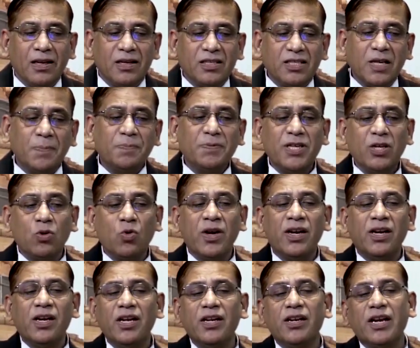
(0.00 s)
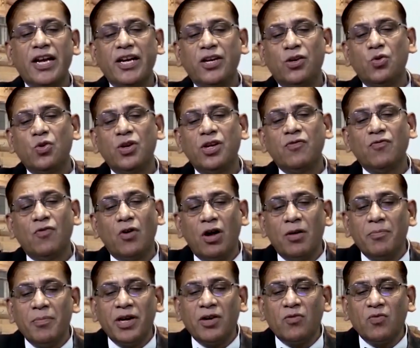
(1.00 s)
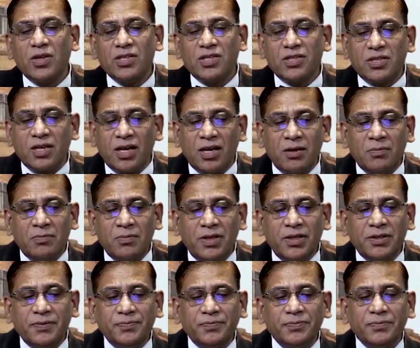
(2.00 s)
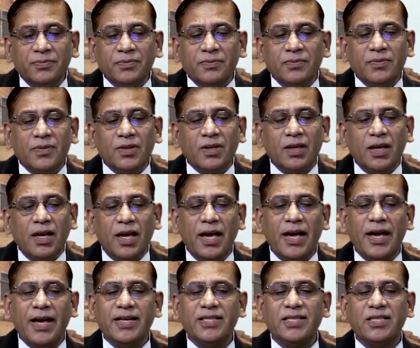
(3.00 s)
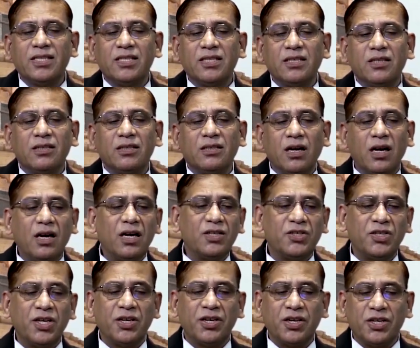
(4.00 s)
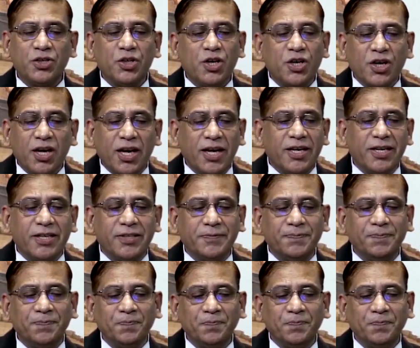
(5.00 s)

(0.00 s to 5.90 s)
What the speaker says: Subsequently, right to environment was termed as third generation right.